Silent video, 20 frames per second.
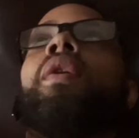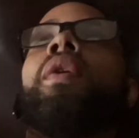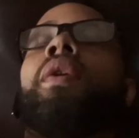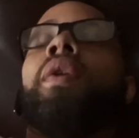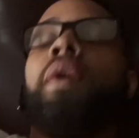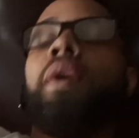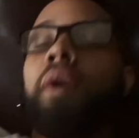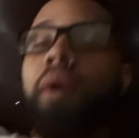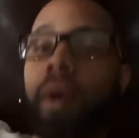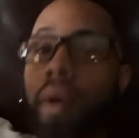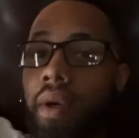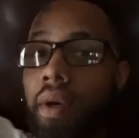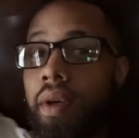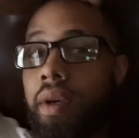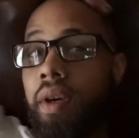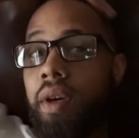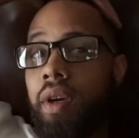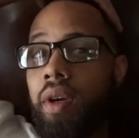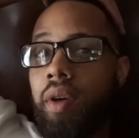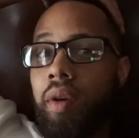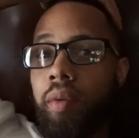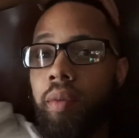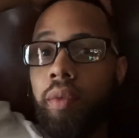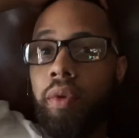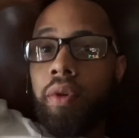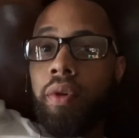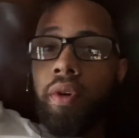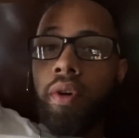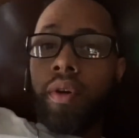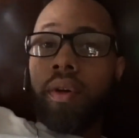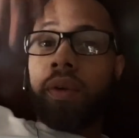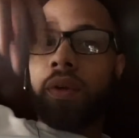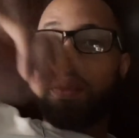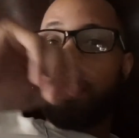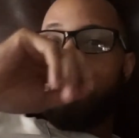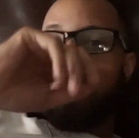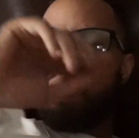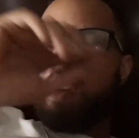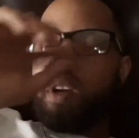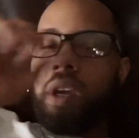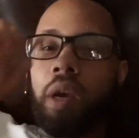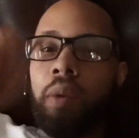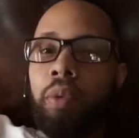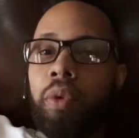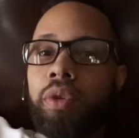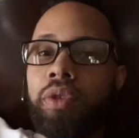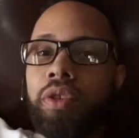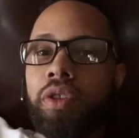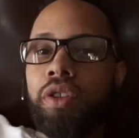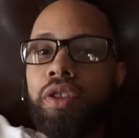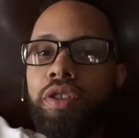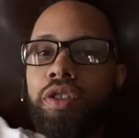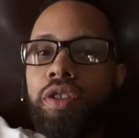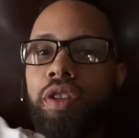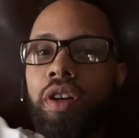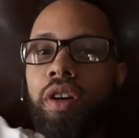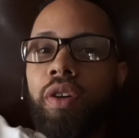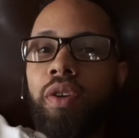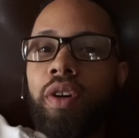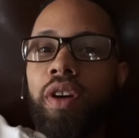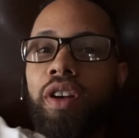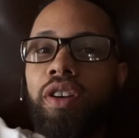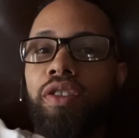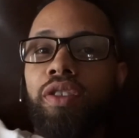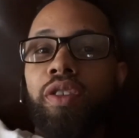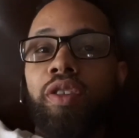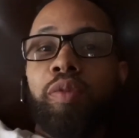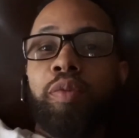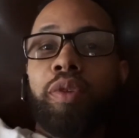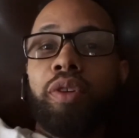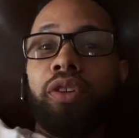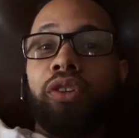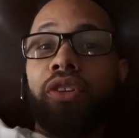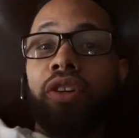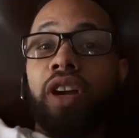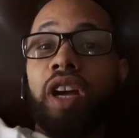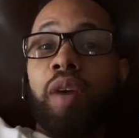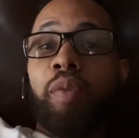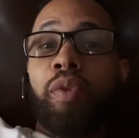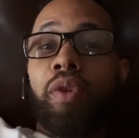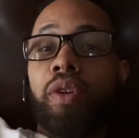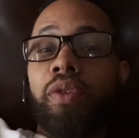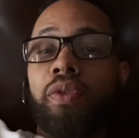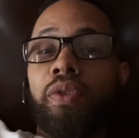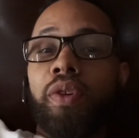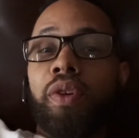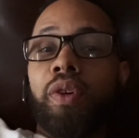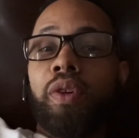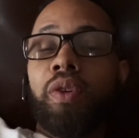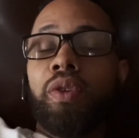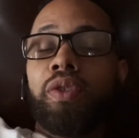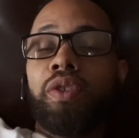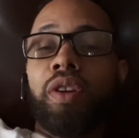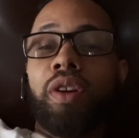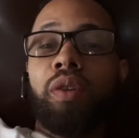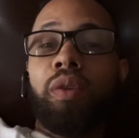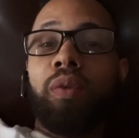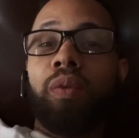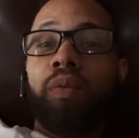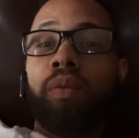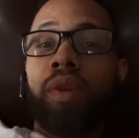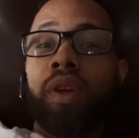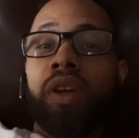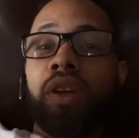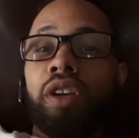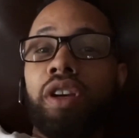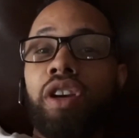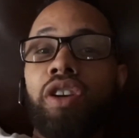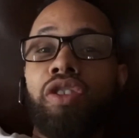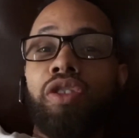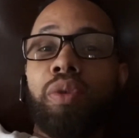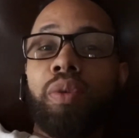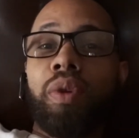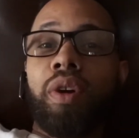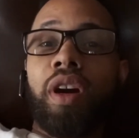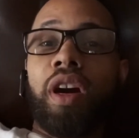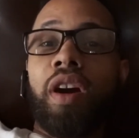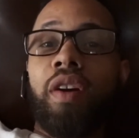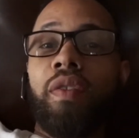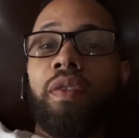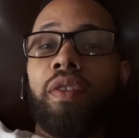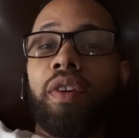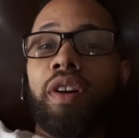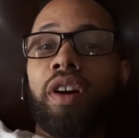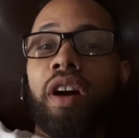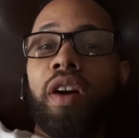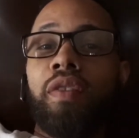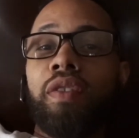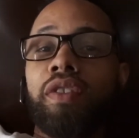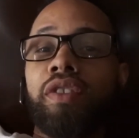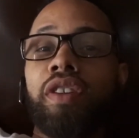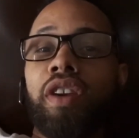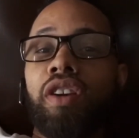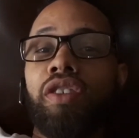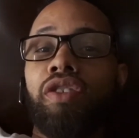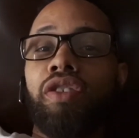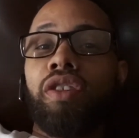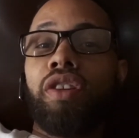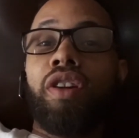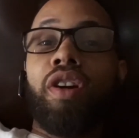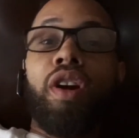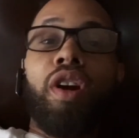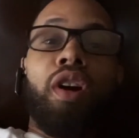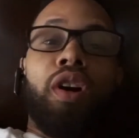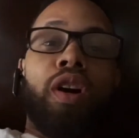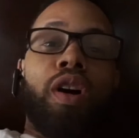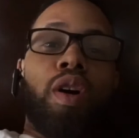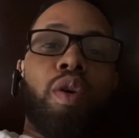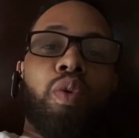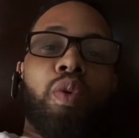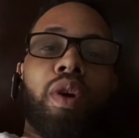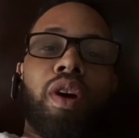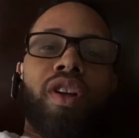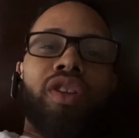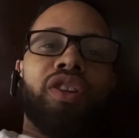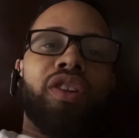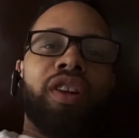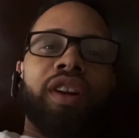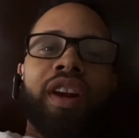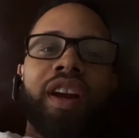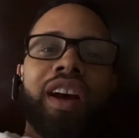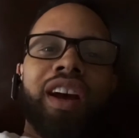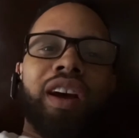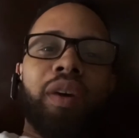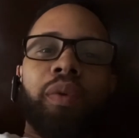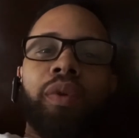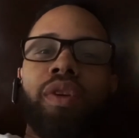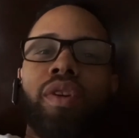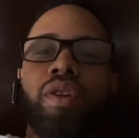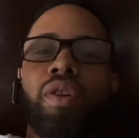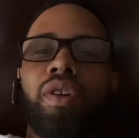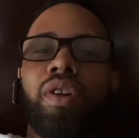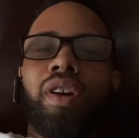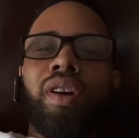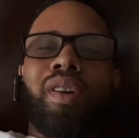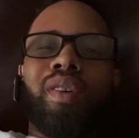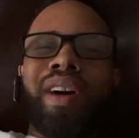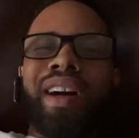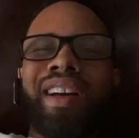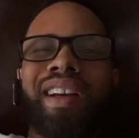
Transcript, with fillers: uh, came on came onto the show and she's putting her name on the food. So me and Keisha were having a conversation of whether or not when you go, I